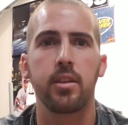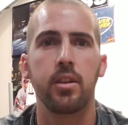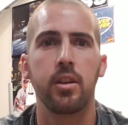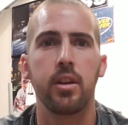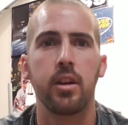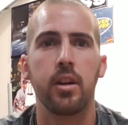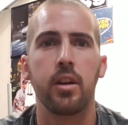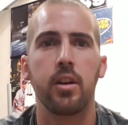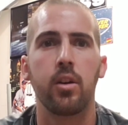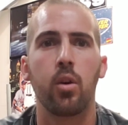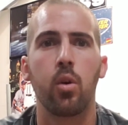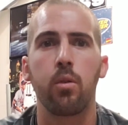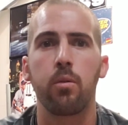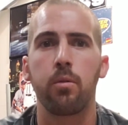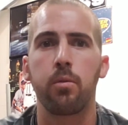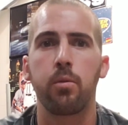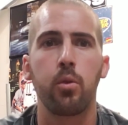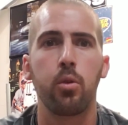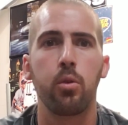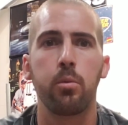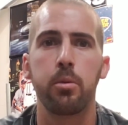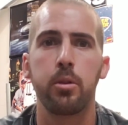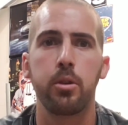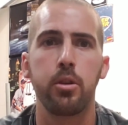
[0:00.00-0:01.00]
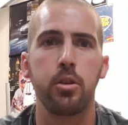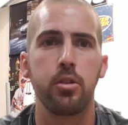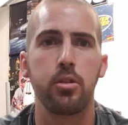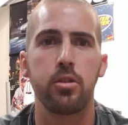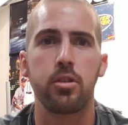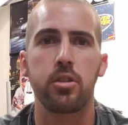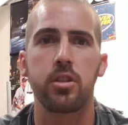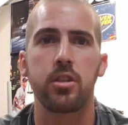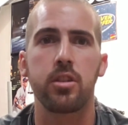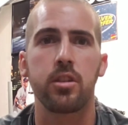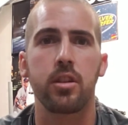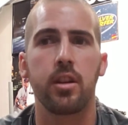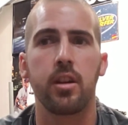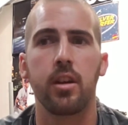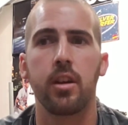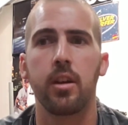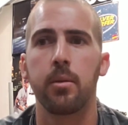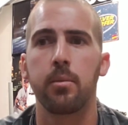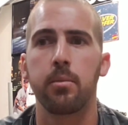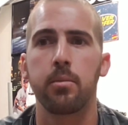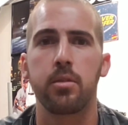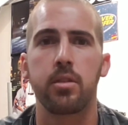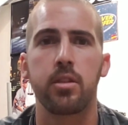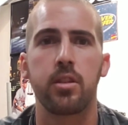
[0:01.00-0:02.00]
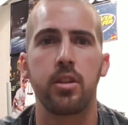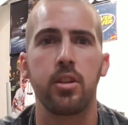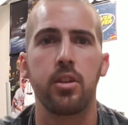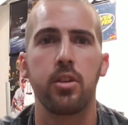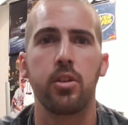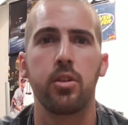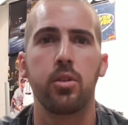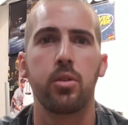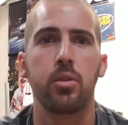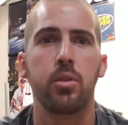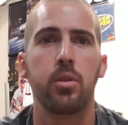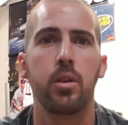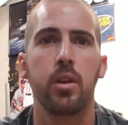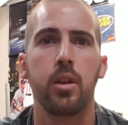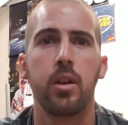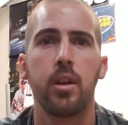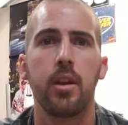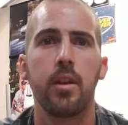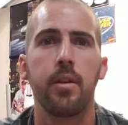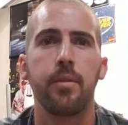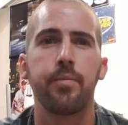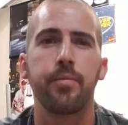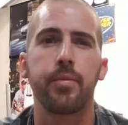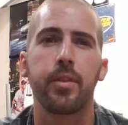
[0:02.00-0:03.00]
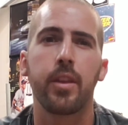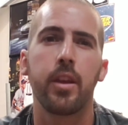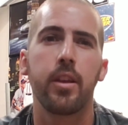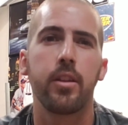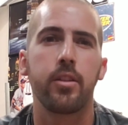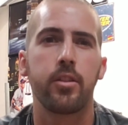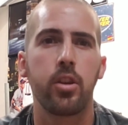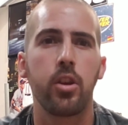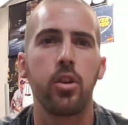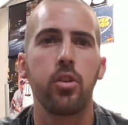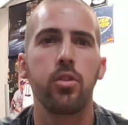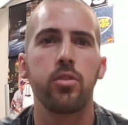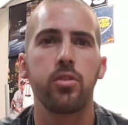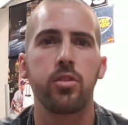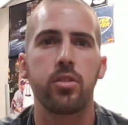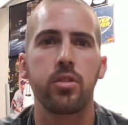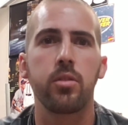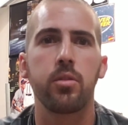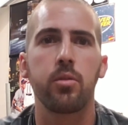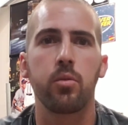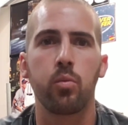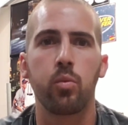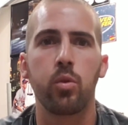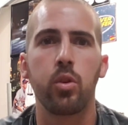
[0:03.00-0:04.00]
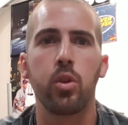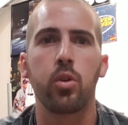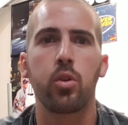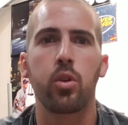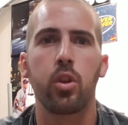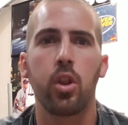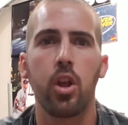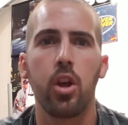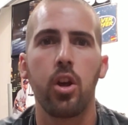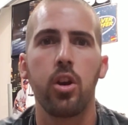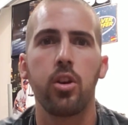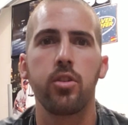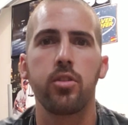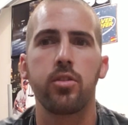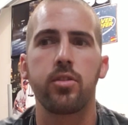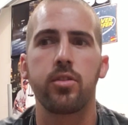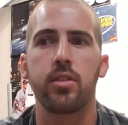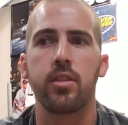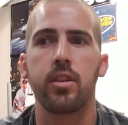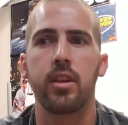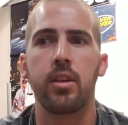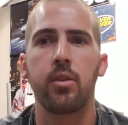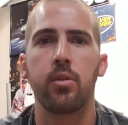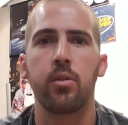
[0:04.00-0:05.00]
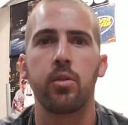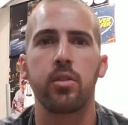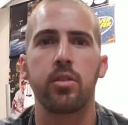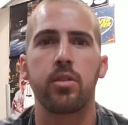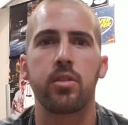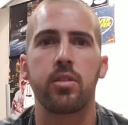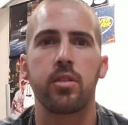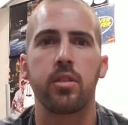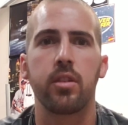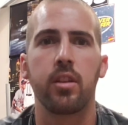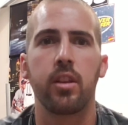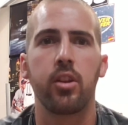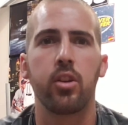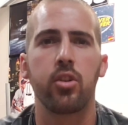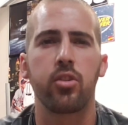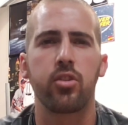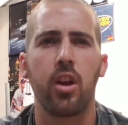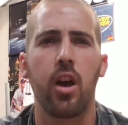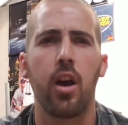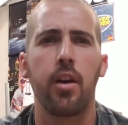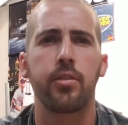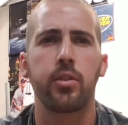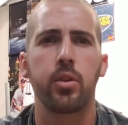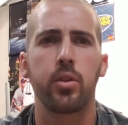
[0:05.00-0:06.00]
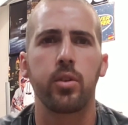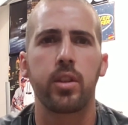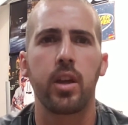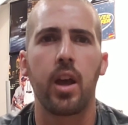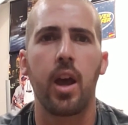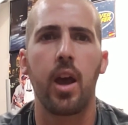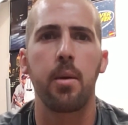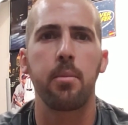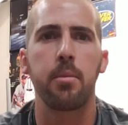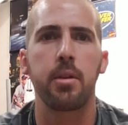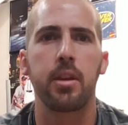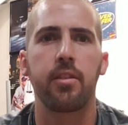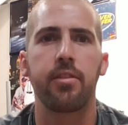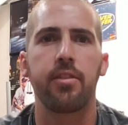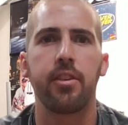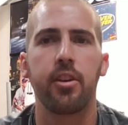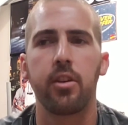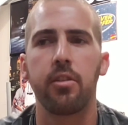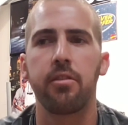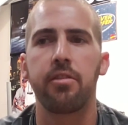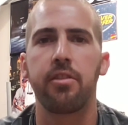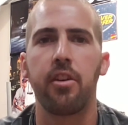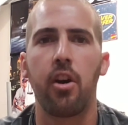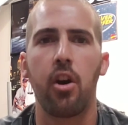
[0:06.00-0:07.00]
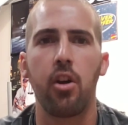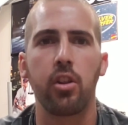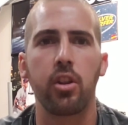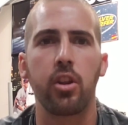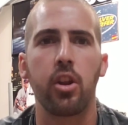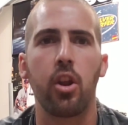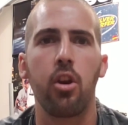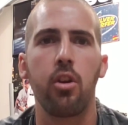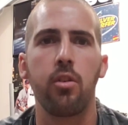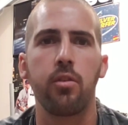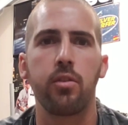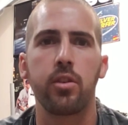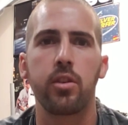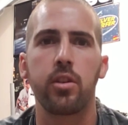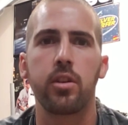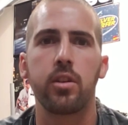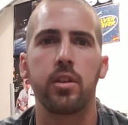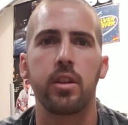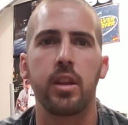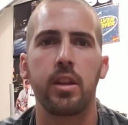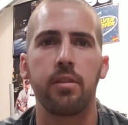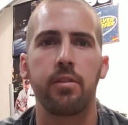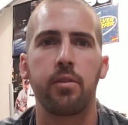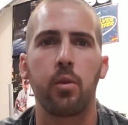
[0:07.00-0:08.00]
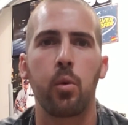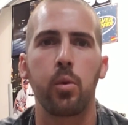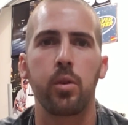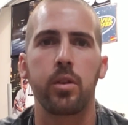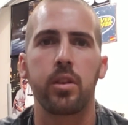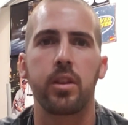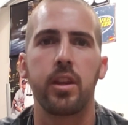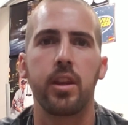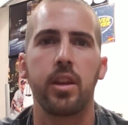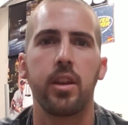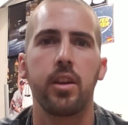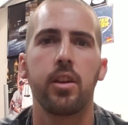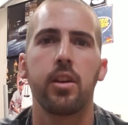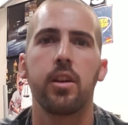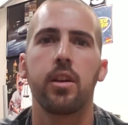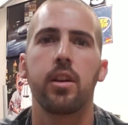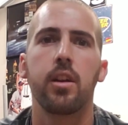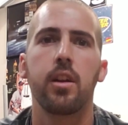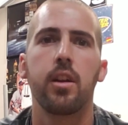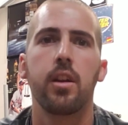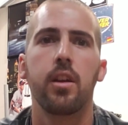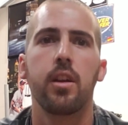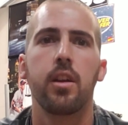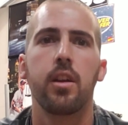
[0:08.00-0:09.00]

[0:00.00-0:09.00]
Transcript: on full boost. Still, tune's real close. It was a little soft on timing, felt it falling over in fourth gear.